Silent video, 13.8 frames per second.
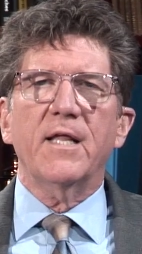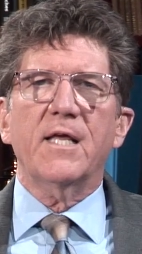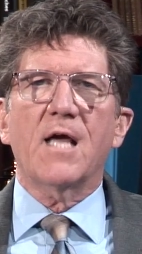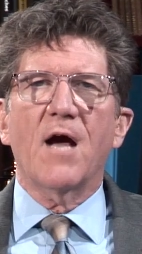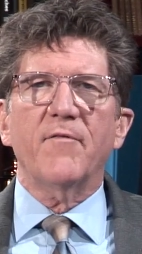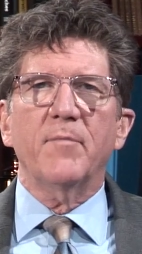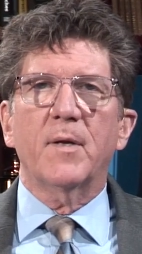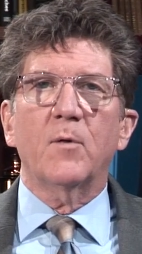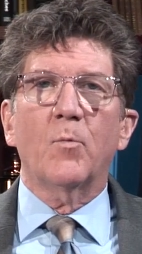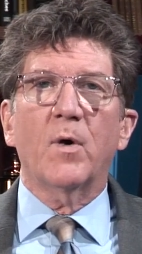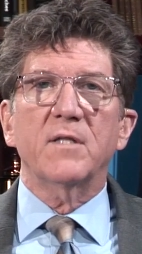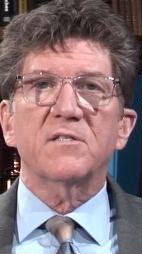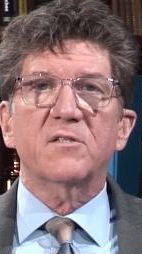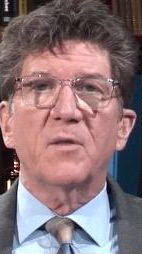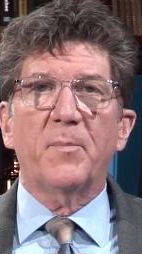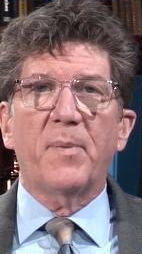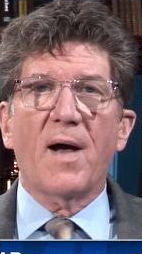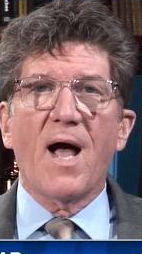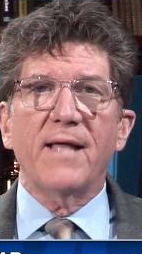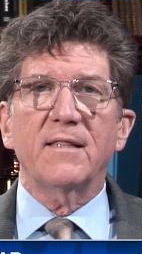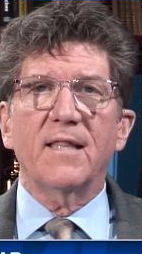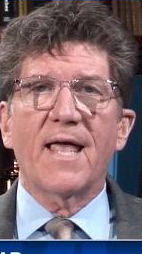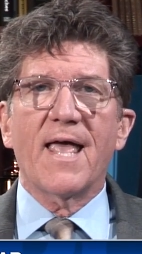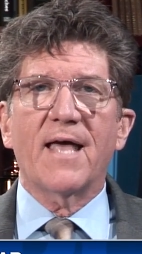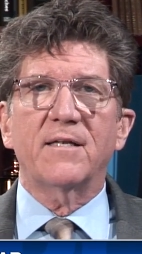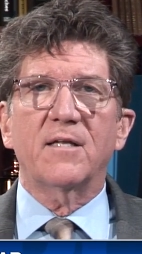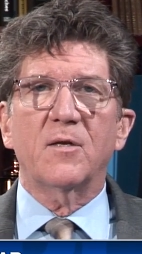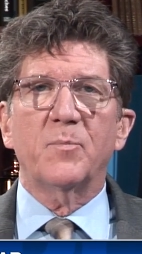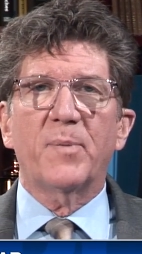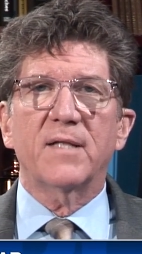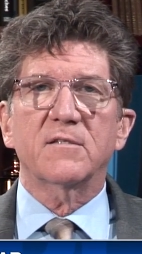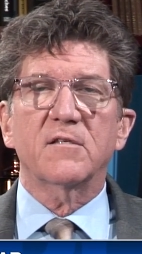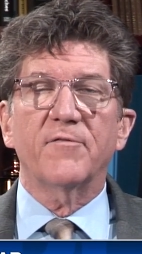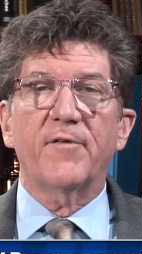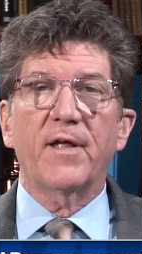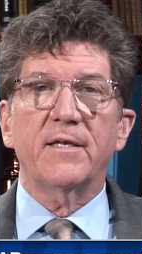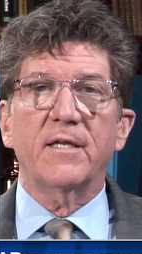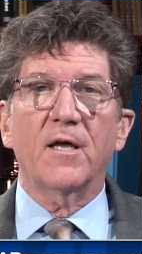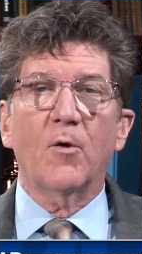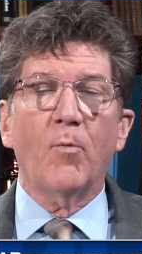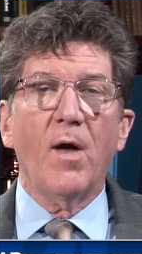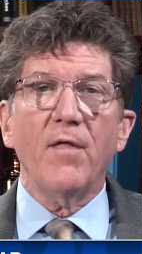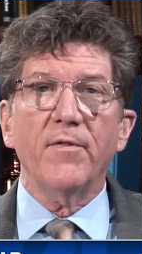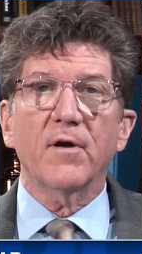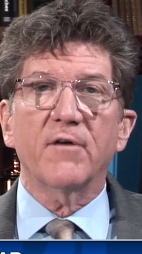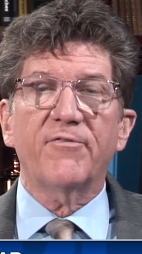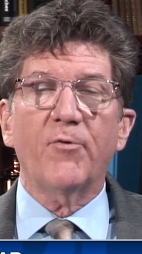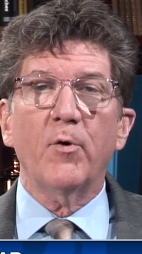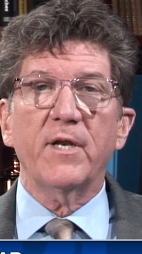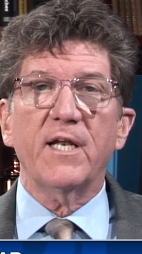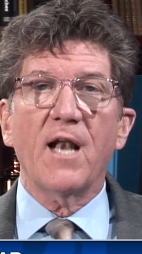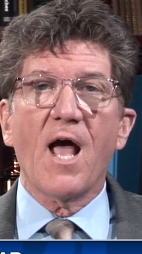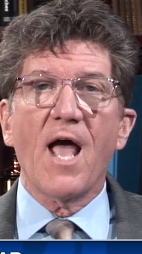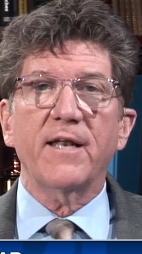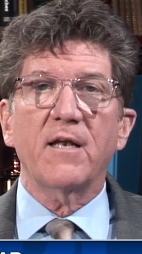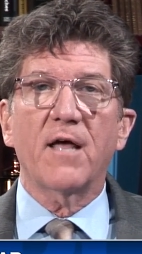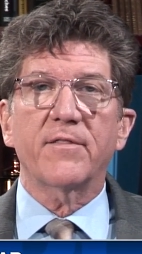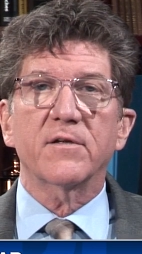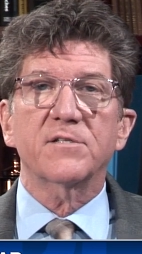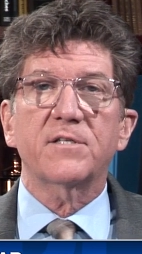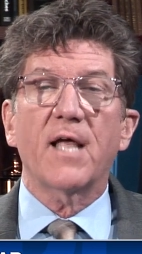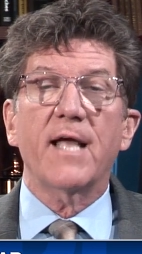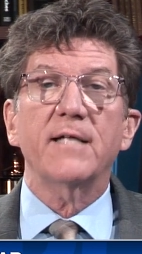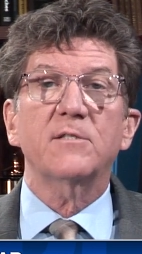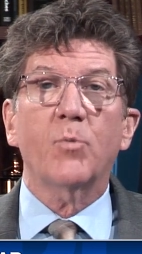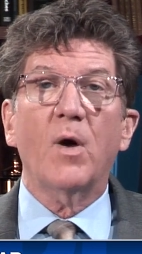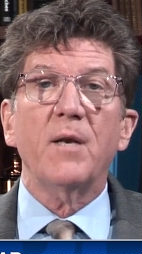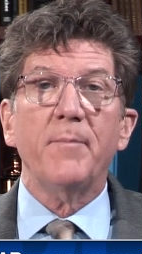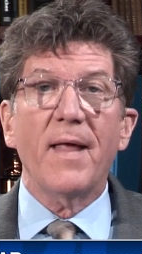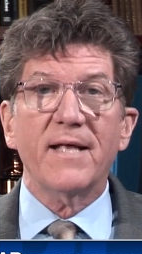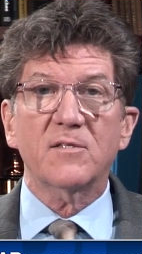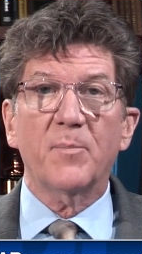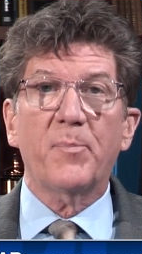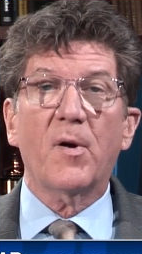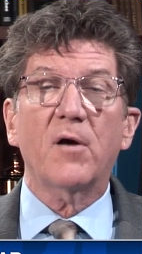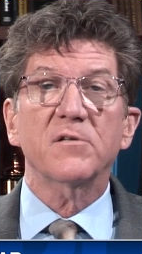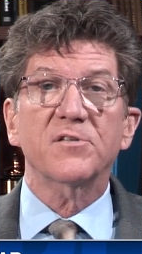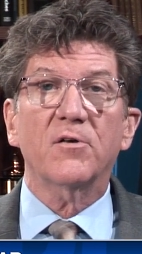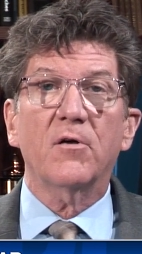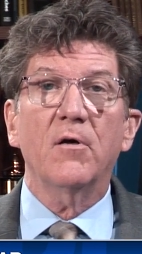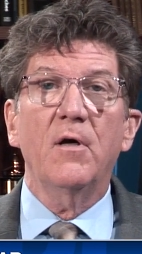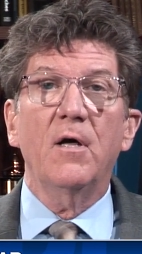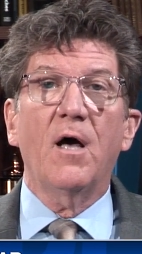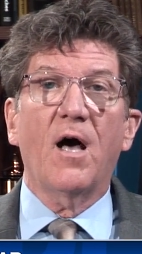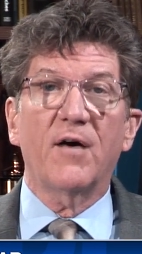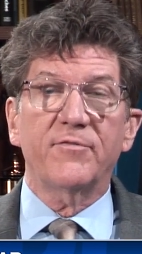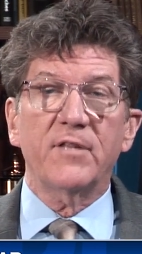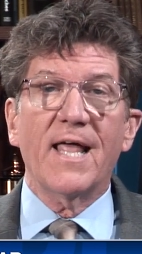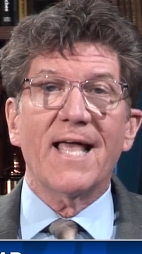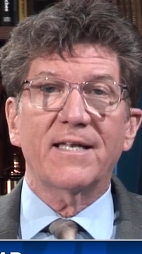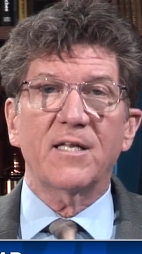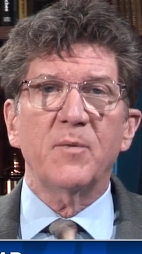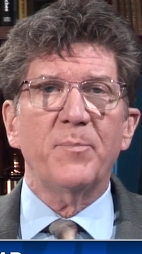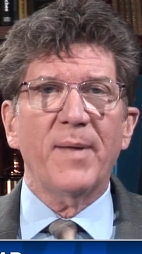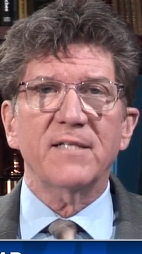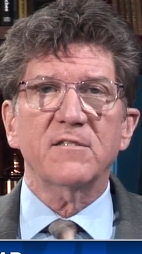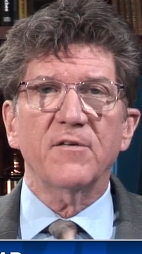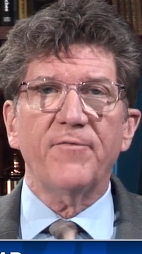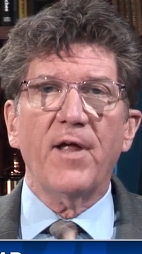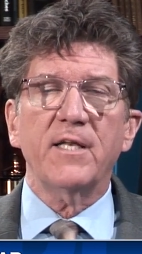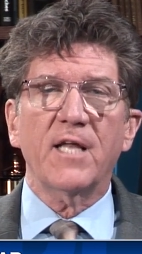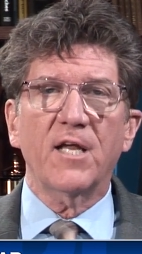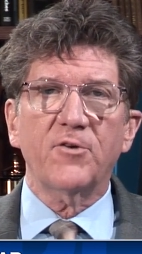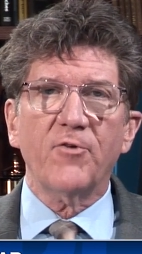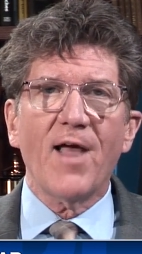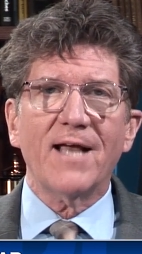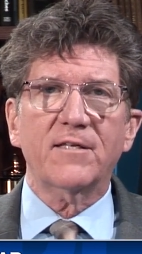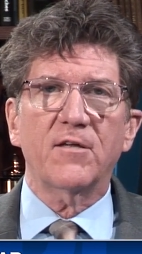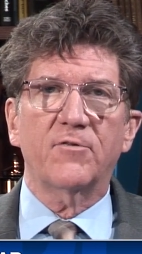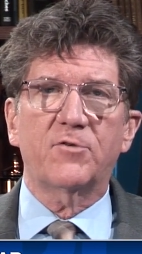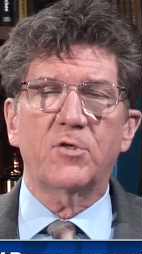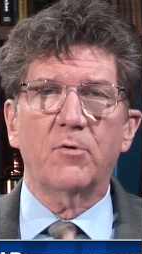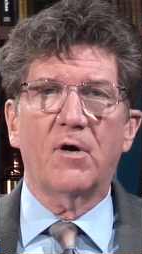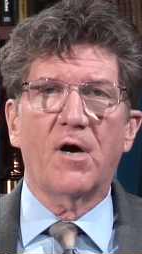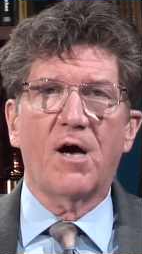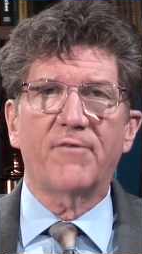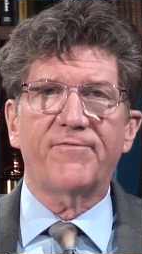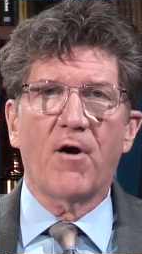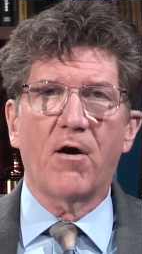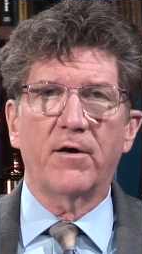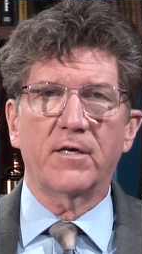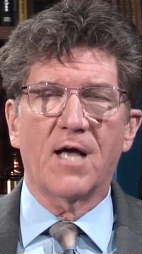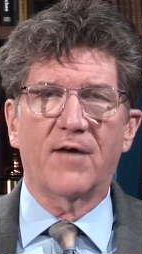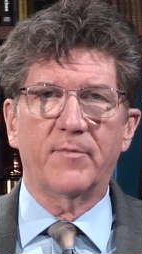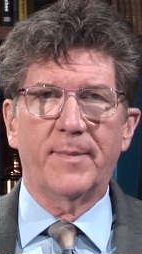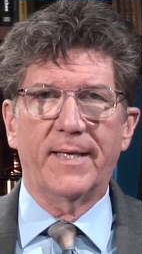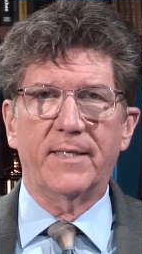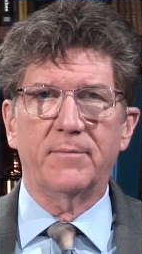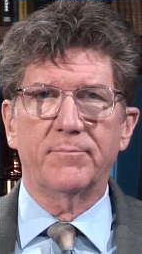government wants to buy land in Pennsylvania, well, there are 49 other states. What makes a parcel of land in Pennsylvania attractive to a foreign government?